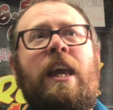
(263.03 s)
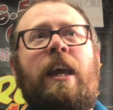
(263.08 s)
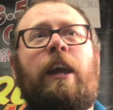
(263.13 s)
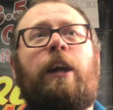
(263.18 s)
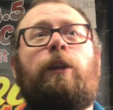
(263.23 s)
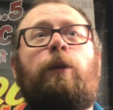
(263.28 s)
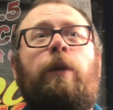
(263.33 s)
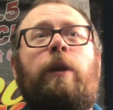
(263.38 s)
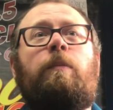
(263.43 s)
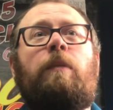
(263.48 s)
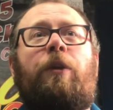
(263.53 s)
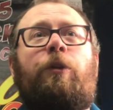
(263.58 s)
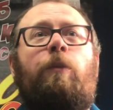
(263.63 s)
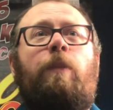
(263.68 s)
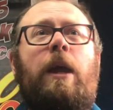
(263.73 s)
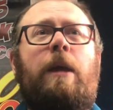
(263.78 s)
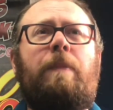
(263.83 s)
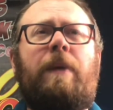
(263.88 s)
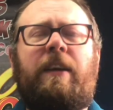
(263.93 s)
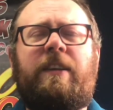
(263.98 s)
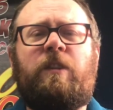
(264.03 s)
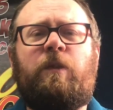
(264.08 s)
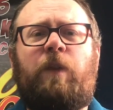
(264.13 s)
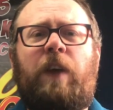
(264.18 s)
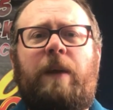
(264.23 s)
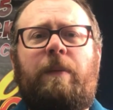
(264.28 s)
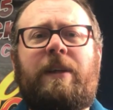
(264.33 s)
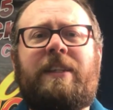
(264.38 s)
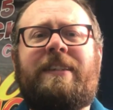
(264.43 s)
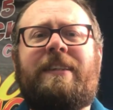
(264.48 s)
including Mother Maybell's
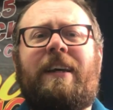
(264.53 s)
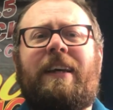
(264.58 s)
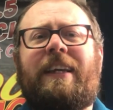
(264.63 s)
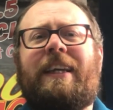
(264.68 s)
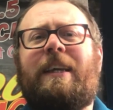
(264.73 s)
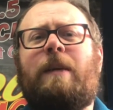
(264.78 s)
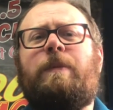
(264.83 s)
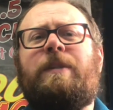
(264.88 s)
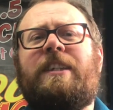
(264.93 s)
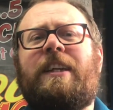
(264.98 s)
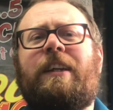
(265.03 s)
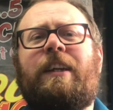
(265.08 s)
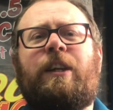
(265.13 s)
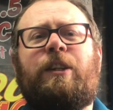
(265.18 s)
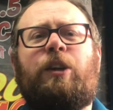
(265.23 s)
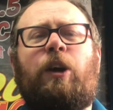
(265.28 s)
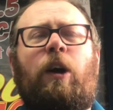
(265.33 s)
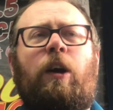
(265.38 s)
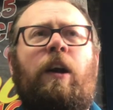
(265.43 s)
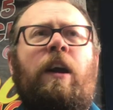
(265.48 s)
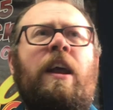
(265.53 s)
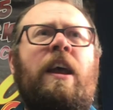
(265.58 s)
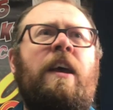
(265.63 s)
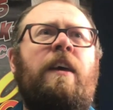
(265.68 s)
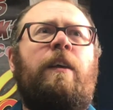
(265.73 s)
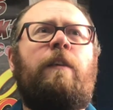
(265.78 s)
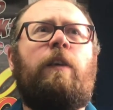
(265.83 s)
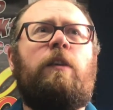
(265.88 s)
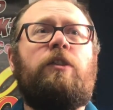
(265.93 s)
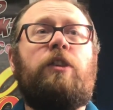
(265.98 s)
famous Gibson guitar.
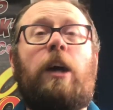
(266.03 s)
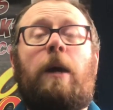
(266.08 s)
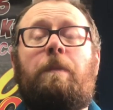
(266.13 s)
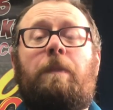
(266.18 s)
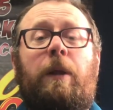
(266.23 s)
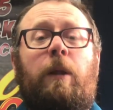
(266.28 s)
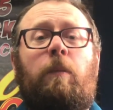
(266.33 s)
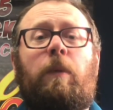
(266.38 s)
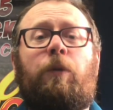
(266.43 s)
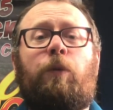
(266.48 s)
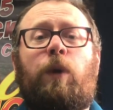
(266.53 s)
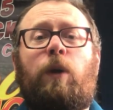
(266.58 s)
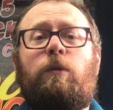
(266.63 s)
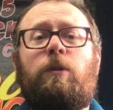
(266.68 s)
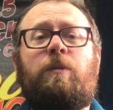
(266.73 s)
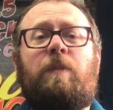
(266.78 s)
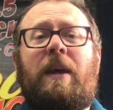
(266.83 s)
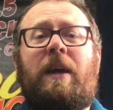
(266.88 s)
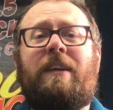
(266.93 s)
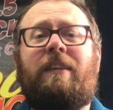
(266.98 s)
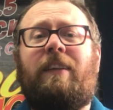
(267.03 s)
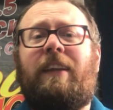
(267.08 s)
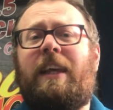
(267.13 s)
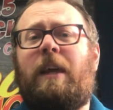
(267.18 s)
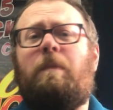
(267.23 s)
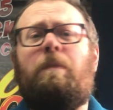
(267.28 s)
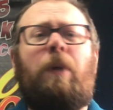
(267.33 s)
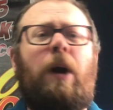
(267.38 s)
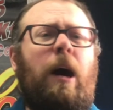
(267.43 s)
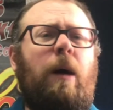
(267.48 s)
They've also got Bill Monroe's
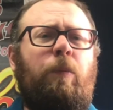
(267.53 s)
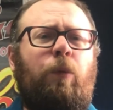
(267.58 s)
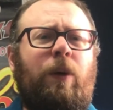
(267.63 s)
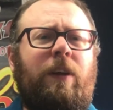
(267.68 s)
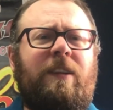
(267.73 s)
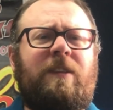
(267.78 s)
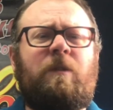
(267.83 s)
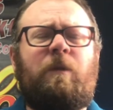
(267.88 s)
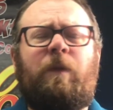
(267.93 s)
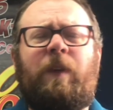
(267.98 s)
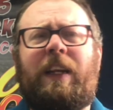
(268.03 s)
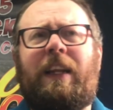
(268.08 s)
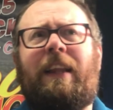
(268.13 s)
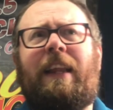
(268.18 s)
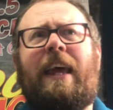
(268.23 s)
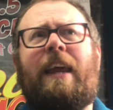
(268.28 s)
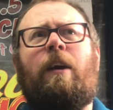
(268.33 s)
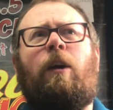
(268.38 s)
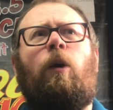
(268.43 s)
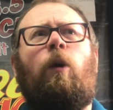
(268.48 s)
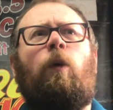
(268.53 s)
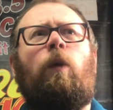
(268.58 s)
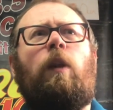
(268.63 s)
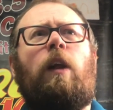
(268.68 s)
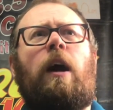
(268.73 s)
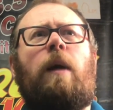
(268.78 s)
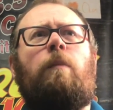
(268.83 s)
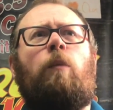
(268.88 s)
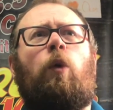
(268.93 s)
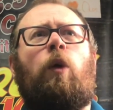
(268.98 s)
mandolin, Bob Wills' fiddle, and a whole
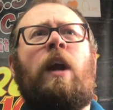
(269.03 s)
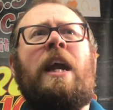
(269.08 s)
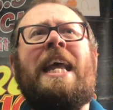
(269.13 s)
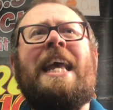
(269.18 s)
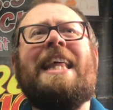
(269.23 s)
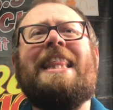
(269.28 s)
lot more.